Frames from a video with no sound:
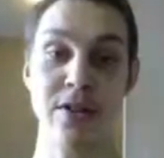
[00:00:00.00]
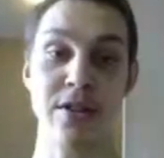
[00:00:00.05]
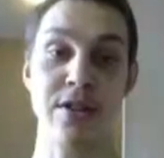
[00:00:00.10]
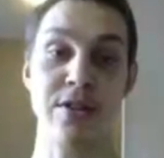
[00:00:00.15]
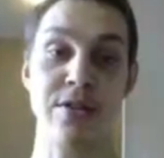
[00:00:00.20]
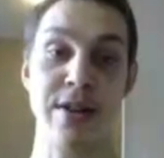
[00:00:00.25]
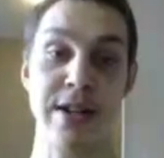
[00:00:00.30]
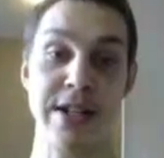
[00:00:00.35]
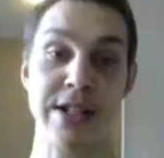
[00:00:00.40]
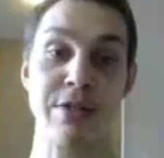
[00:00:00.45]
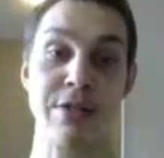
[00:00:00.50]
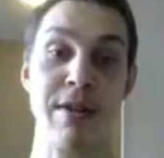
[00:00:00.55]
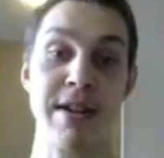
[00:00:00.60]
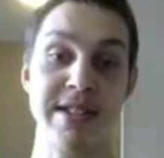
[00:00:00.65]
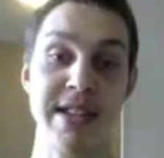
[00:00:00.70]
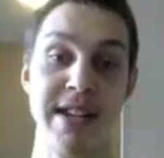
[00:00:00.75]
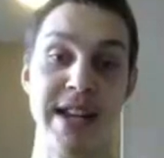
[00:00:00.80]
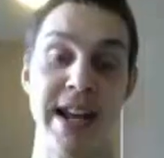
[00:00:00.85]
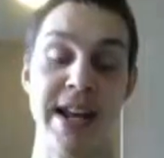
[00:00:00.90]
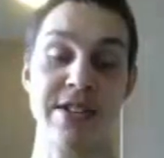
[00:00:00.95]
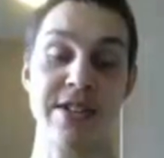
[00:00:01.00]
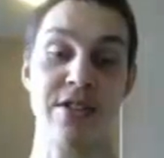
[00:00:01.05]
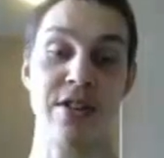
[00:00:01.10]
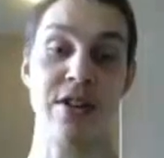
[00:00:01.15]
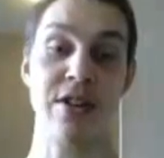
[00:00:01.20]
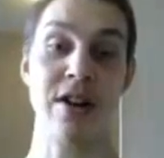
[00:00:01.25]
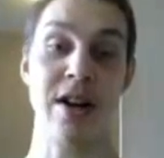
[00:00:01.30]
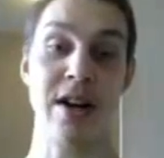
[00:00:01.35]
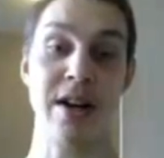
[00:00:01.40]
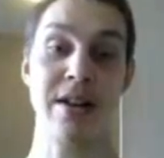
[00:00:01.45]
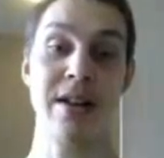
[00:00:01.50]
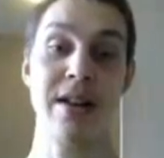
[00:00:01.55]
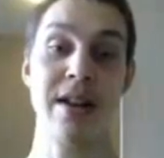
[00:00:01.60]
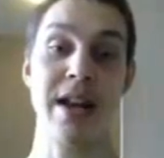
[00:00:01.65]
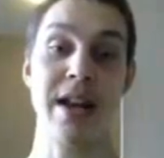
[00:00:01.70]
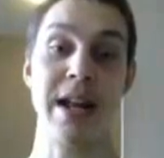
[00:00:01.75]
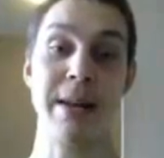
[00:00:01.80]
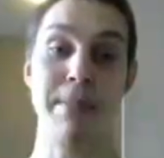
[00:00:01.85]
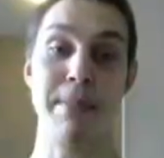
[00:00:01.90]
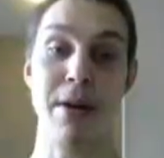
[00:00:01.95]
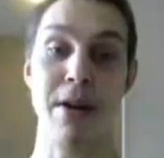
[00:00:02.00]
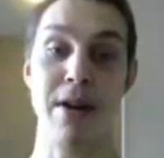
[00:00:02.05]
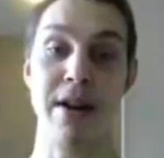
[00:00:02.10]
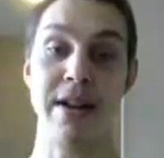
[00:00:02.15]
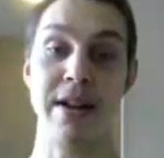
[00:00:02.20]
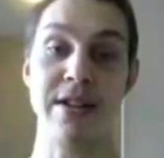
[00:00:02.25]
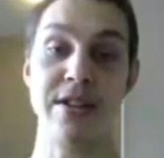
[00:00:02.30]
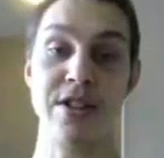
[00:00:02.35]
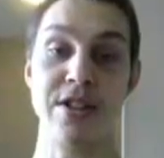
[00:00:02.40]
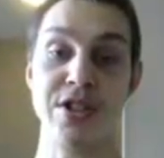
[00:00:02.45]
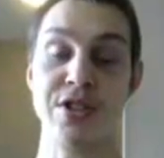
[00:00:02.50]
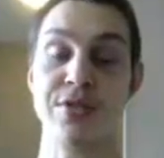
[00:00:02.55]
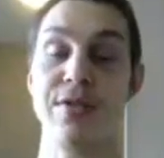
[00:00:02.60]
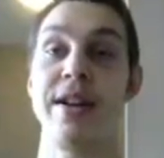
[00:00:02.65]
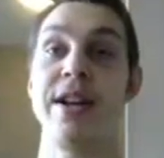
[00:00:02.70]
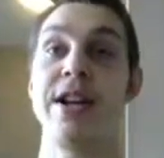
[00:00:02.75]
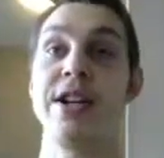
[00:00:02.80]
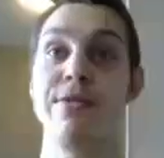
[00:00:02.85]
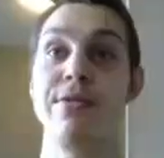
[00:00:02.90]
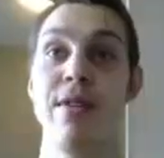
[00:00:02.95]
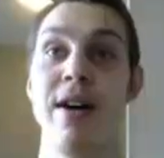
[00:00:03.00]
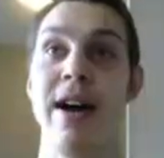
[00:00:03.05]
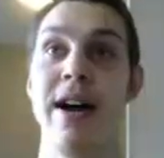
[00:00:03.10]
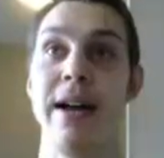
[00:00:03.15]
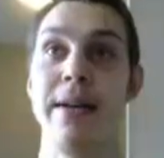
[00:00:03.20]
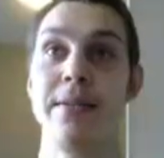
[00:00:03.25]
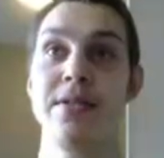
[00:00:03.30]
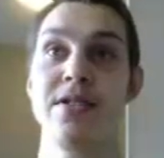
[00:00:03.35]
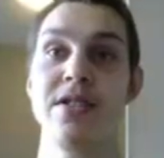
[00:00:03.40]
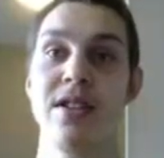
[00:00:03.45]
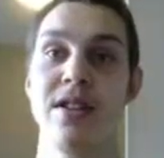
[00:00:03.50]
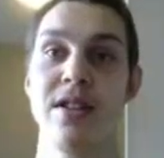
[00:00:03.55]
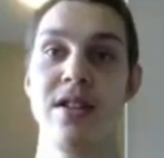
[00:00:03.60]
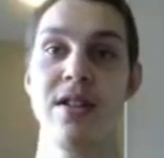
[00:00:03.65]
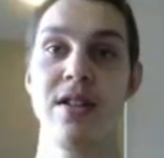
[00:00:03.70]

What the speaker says: to transgress against our God in marrying strange wives?"